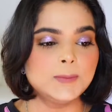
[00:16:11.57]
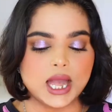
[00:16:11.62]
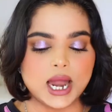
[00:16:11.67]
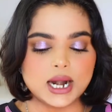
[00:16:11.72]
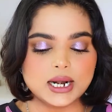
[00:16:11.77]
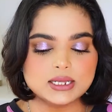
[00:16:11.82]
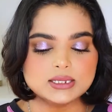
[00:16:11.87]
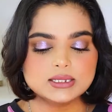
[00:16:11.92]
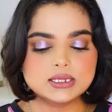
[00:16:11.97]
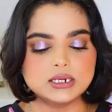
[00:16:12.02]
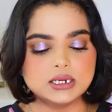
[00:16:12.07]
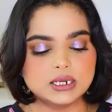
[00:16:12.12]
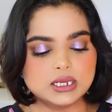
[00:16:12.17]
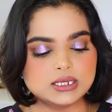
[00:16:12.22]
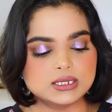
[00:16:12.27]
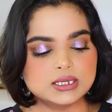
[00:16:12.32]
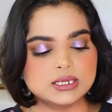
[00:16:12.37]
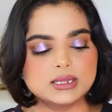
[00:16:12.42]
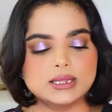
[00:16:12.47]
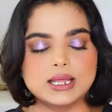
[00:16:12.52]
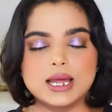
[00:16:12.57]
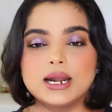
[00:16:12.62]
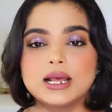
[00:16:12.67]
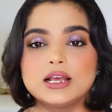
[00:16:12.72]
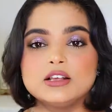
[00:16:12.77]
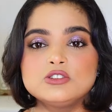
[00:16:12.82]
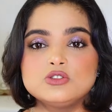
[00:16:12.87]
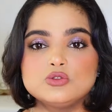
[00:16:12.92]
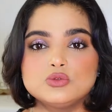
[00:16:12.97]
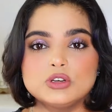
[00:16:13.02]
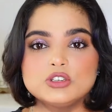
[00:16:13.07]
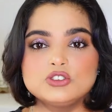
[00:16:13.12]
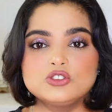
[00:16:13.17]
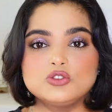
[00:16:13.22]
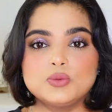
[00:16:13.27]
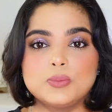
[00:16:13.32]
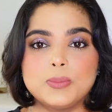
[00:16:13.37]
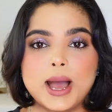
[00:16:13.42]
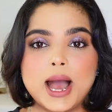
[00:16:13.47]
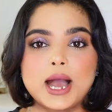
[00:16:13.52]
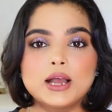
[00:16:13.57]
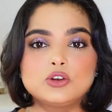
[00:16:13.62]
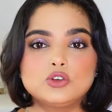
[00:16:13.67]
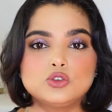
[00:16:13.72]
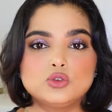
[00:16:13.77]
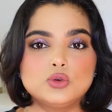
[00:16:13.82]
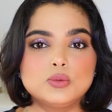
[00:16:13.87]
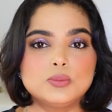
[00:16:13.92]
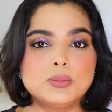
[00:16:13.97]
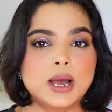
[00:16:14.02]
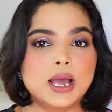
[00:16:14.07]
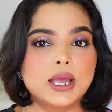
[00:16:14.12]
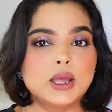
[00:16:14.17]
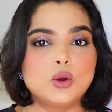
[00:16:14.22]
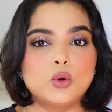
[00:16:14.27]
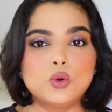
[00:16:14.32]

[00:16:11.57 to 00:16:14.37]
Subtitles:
That is the reason that I switched back to my